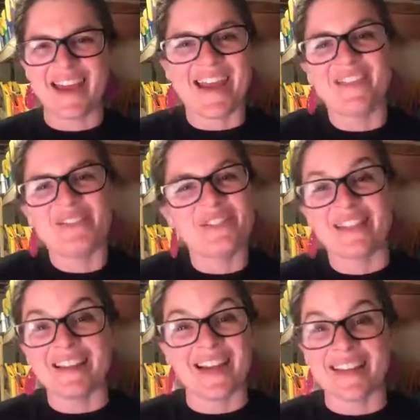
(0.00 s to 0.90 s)
there's
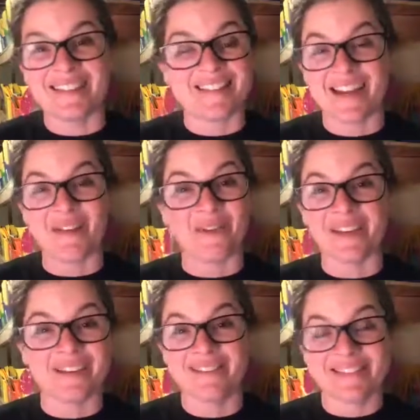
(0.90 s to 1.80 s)
nothing I can say
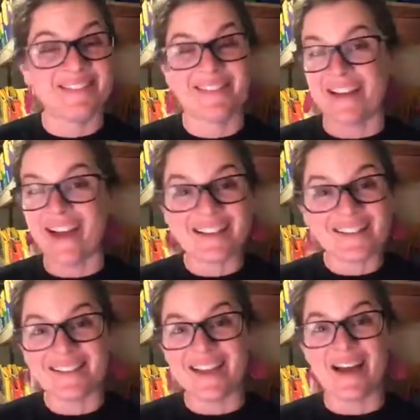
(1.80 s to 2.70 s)
really. This
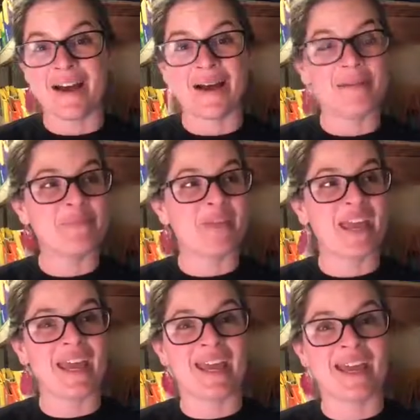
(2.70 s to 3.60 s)
sucks,
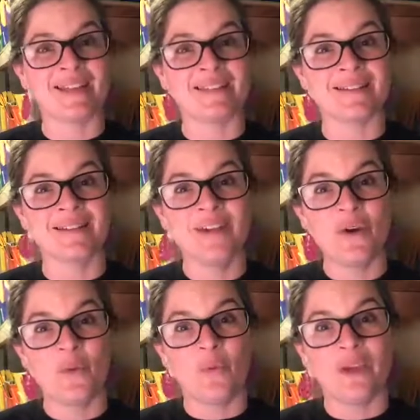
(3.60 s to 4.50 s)
and
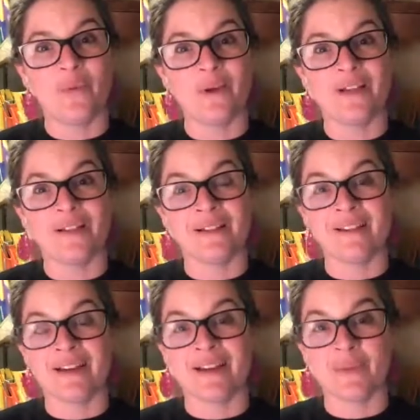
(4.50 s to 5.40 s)
we
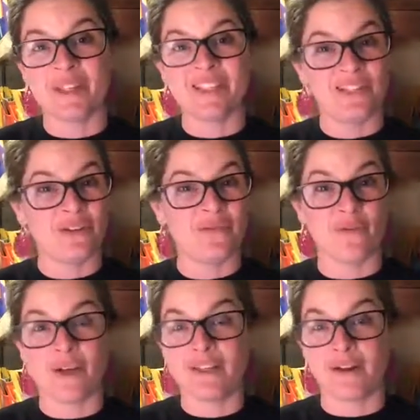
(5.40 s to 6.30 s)
will continue to
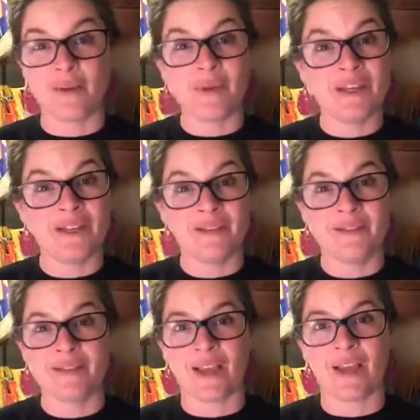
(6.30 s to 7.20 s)
voice our
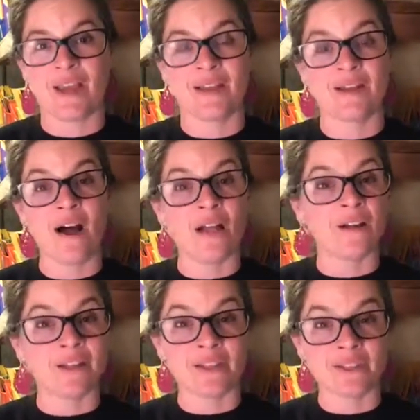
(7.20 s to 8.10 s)
opinions and call
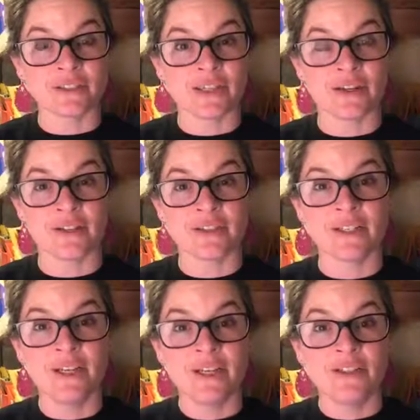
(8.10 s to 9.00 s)
our legislators
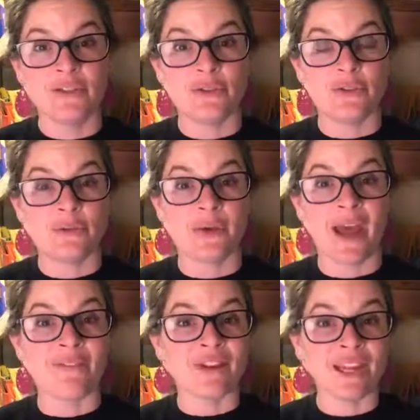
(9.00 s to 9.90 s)
to
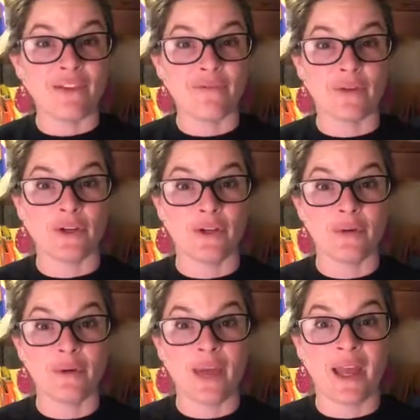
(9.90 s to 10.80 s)
advocate for
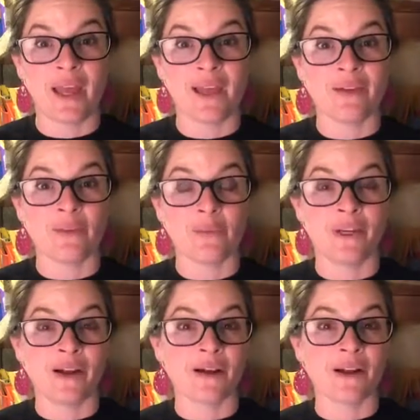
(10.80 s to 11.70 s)
you, and
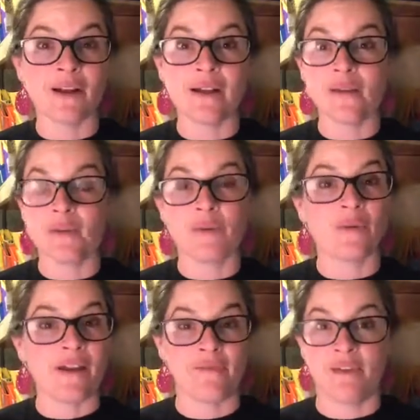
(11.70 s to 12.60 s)
we are
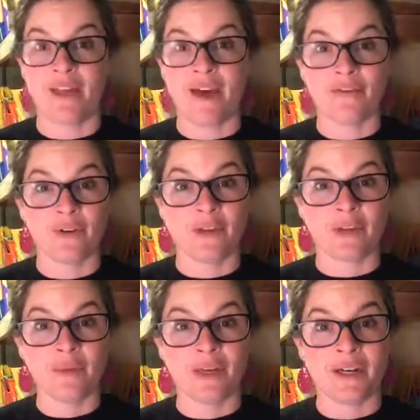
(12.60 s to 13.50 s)
grateful to have you in the
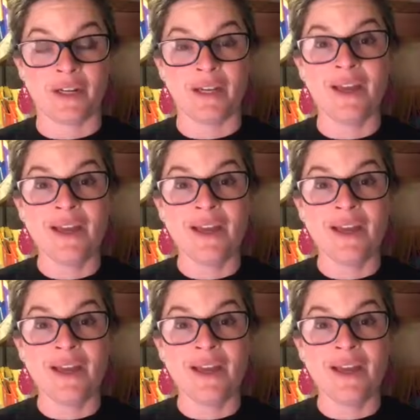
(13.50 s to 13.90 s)
community.